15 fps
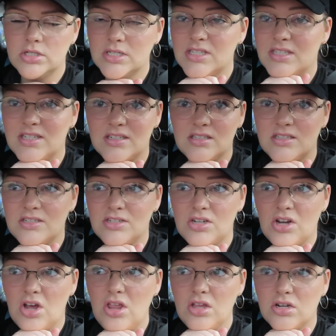It's
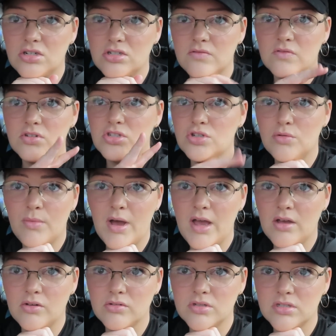$16 for two
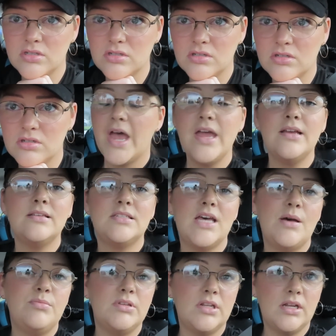miles. I
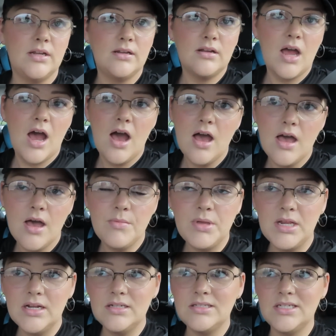accepted it. I, I,
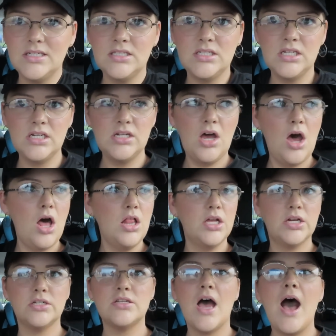mean, it's $16.
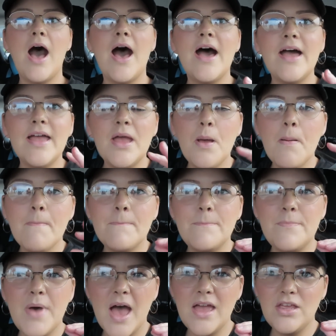I
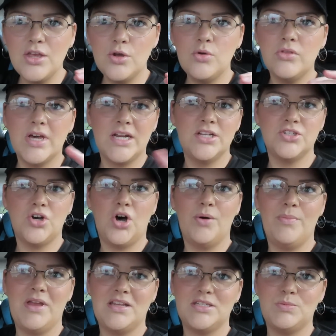bet you that is all
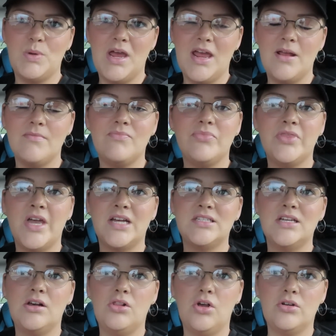base pay.
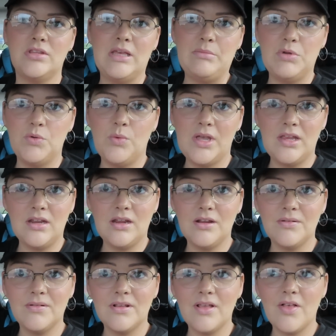That's how long they've been
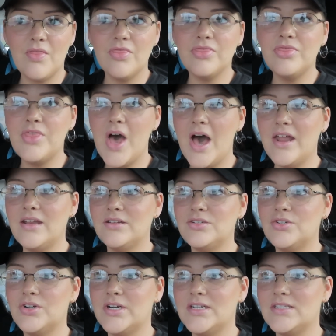waiting. That is
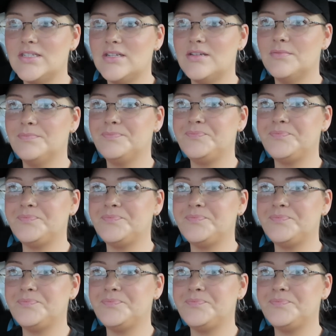crazy.